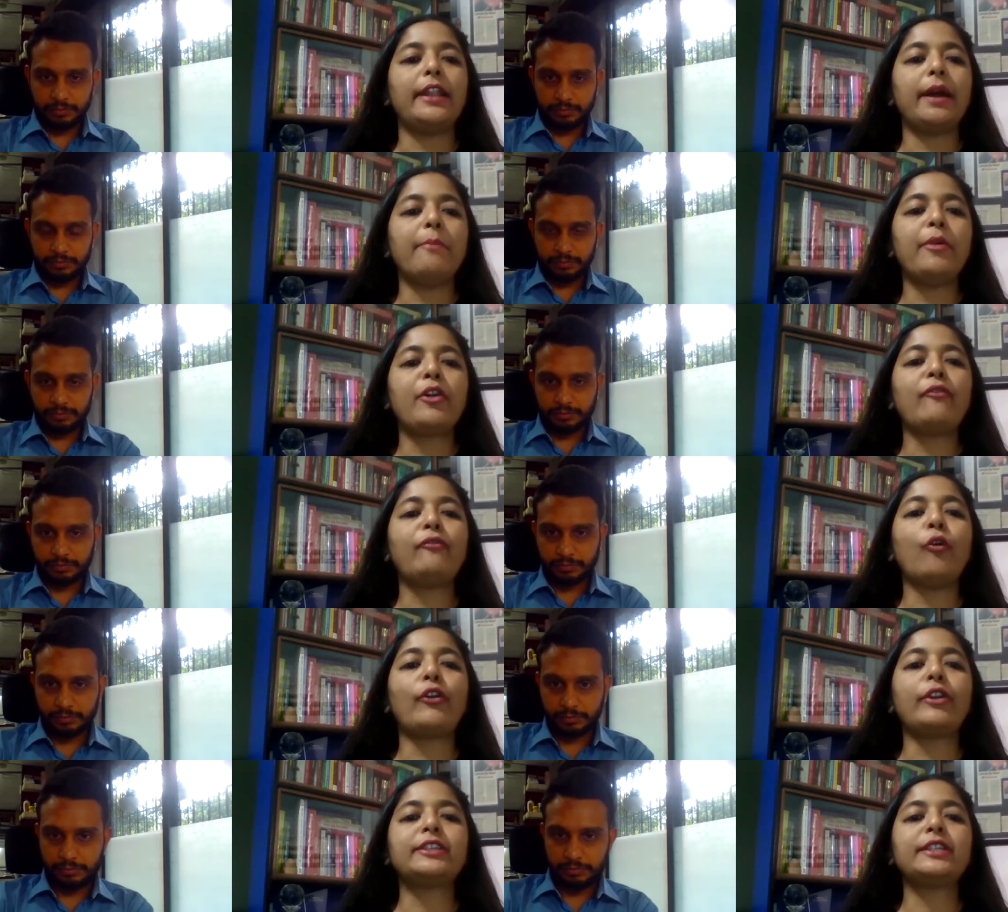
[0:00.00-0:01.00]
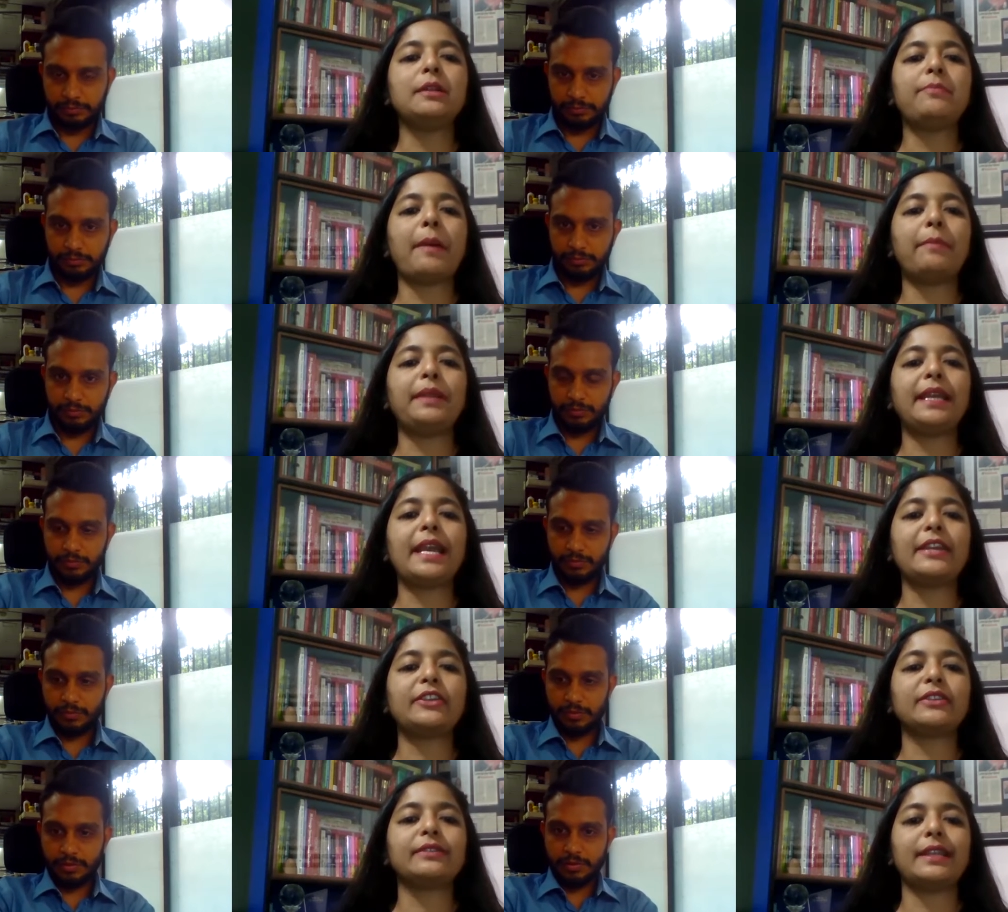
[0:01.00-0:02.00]
Speaker 1: a number of original
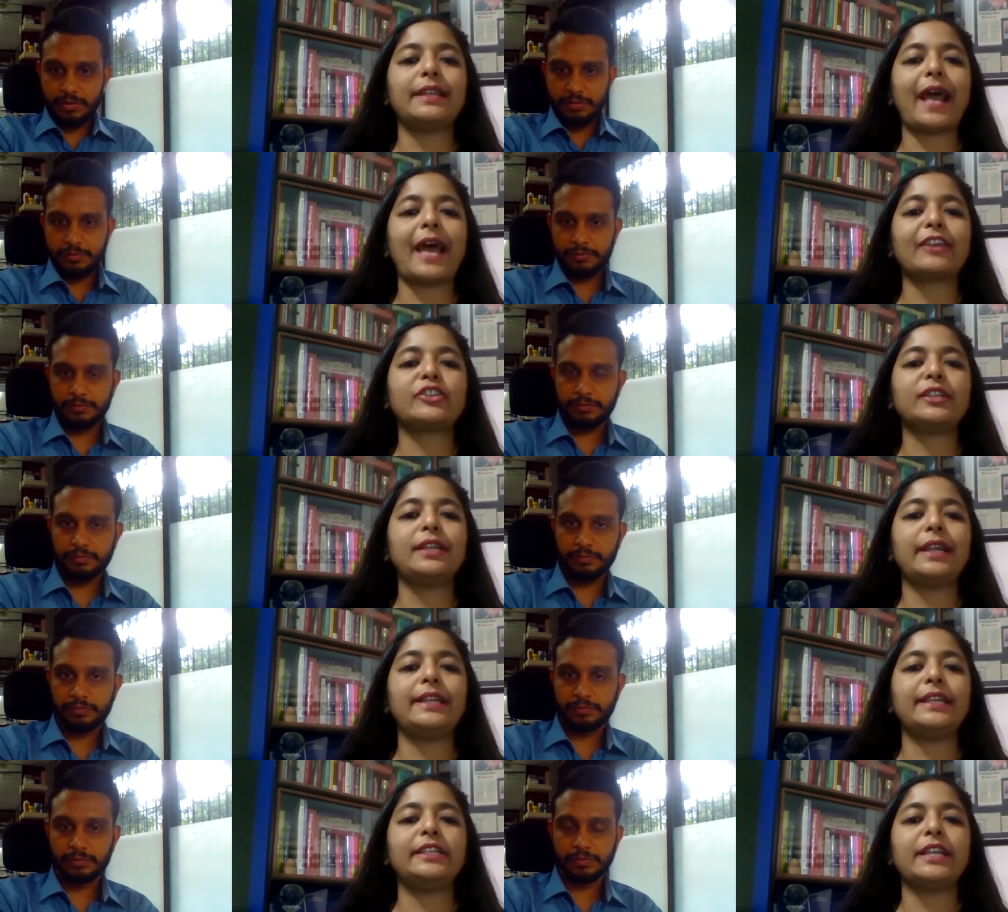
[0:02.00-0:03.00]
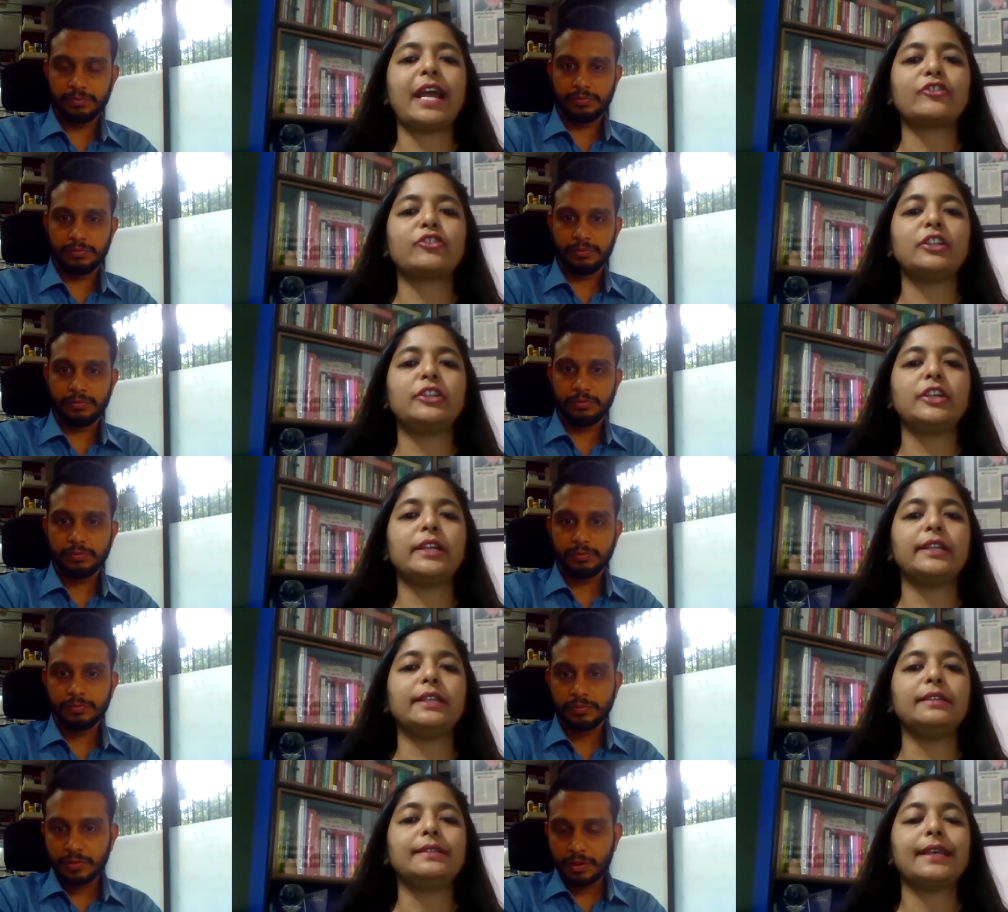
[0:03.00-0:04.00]
publications in national and international
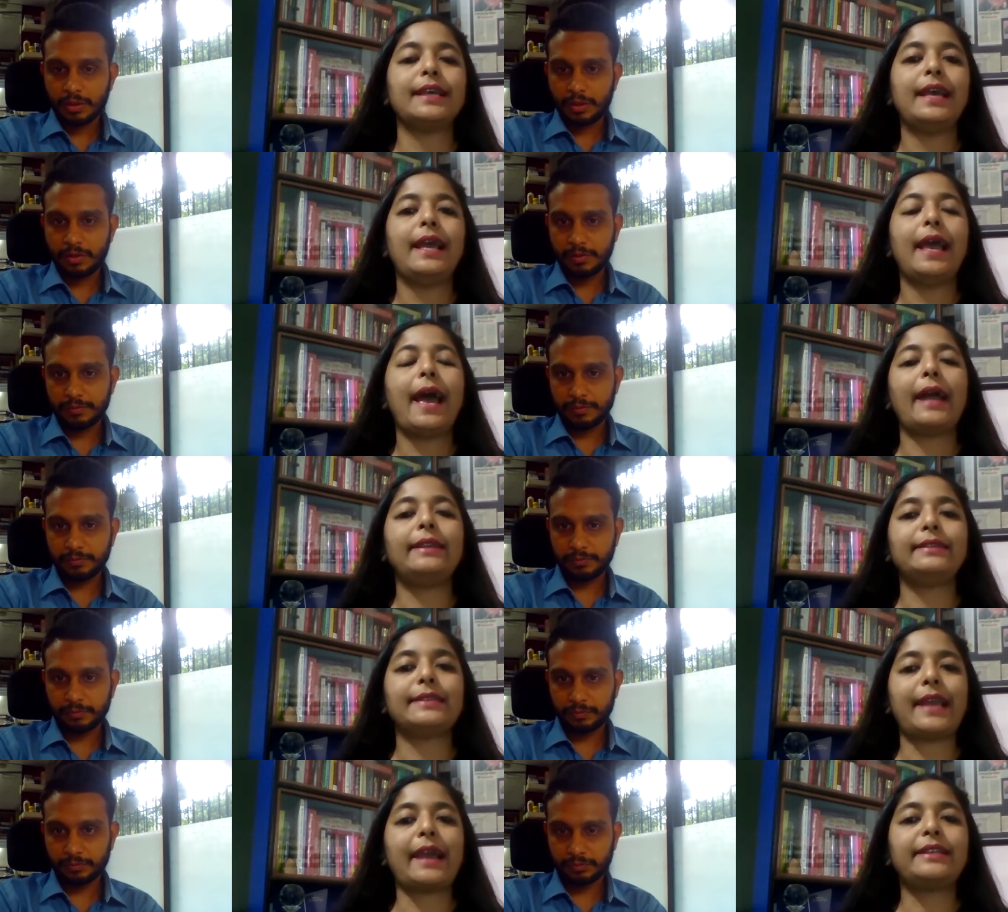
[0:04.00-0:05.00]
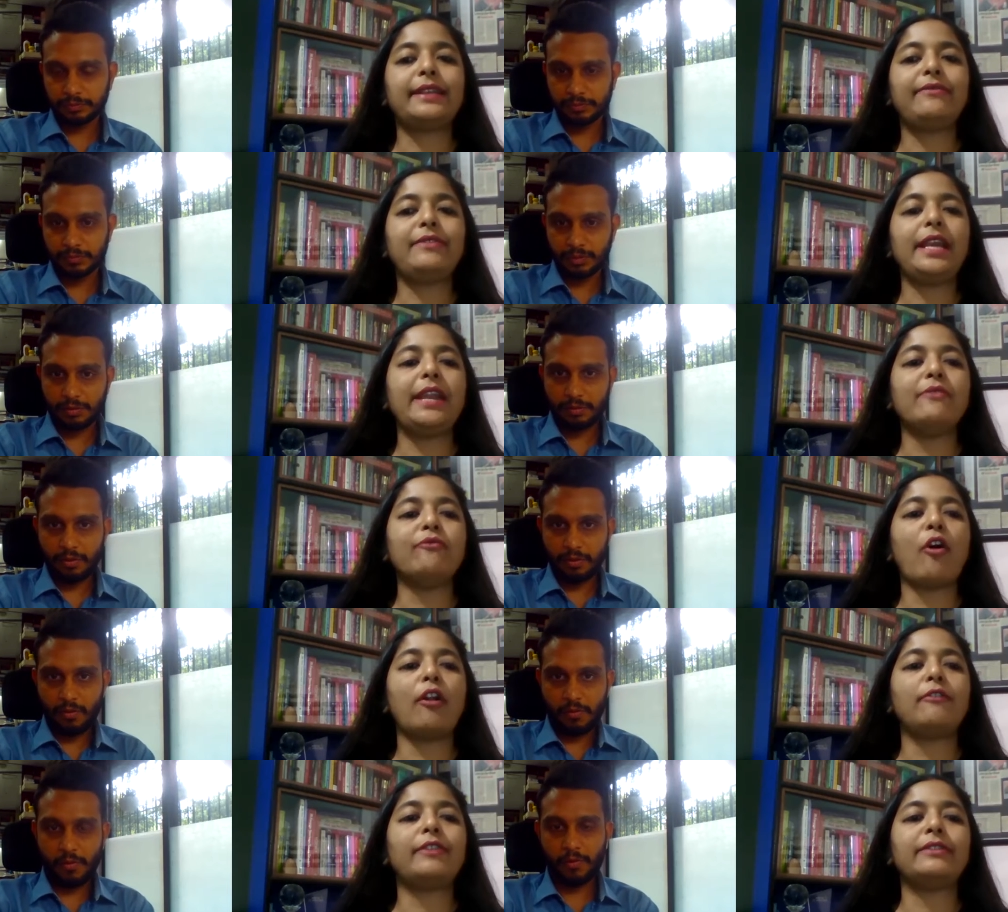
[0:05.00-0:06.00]
journals and is actively
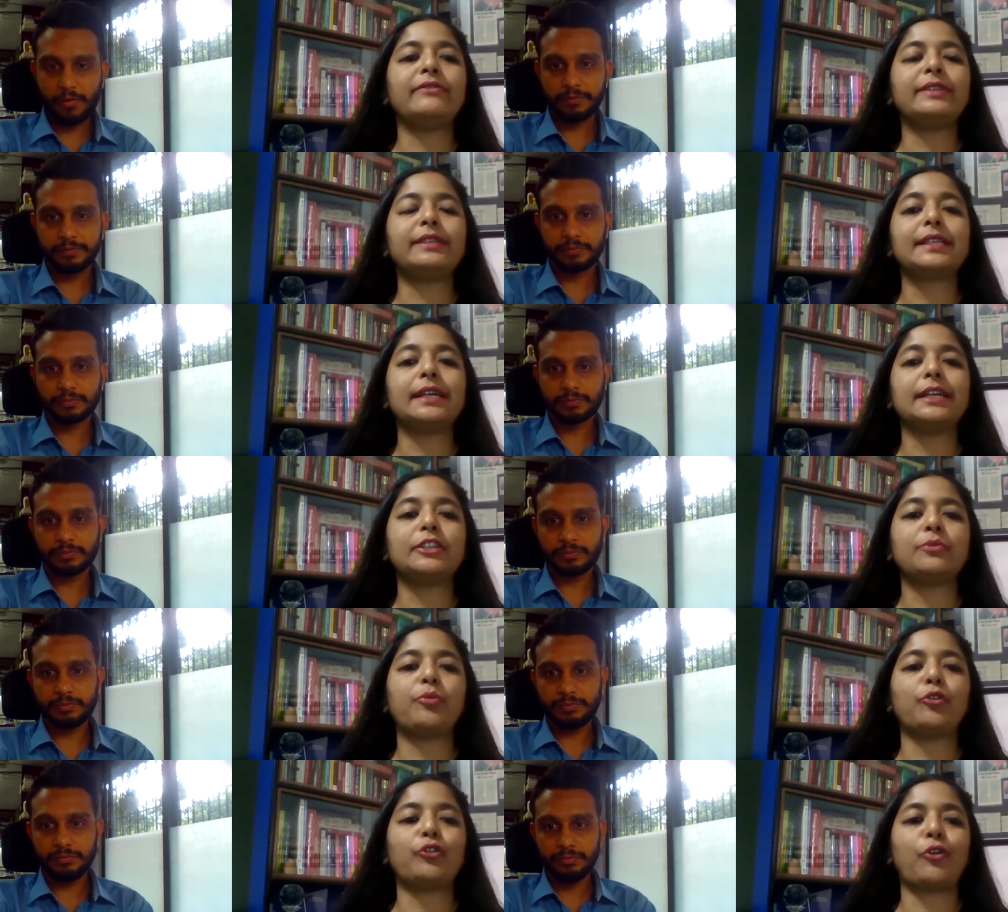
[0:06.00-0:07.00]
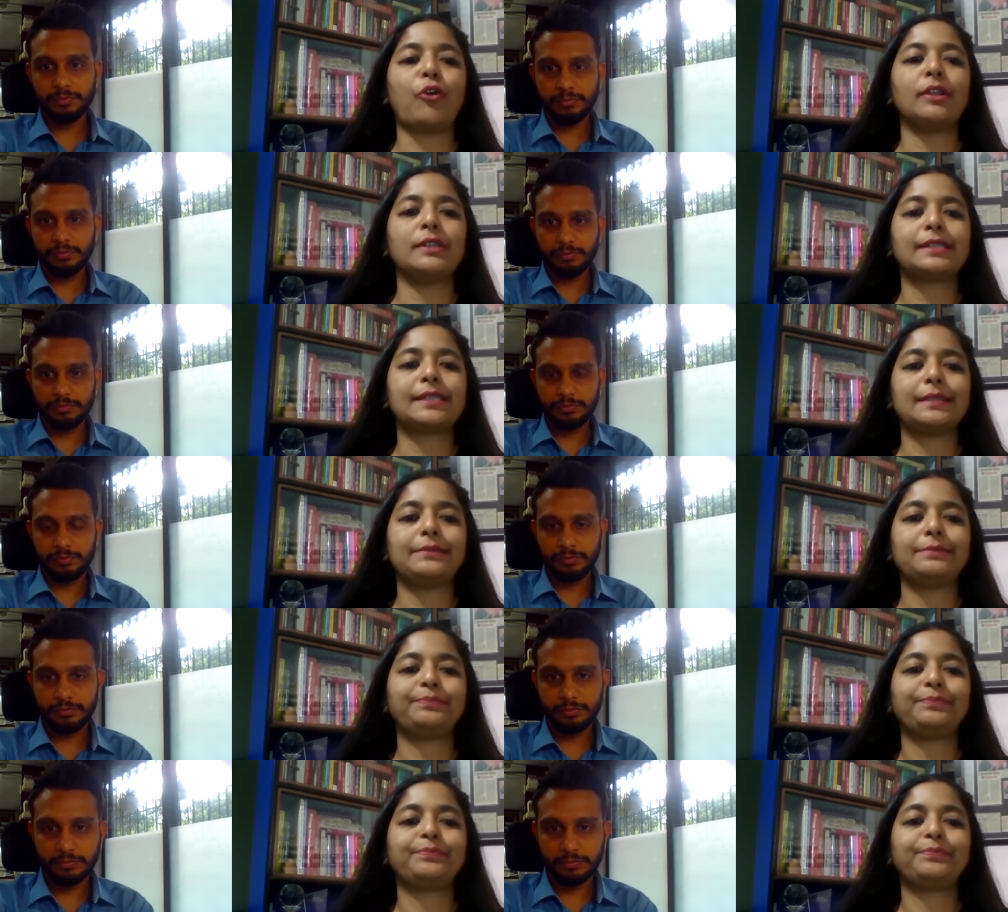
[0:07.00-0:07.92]
involved in research protocols.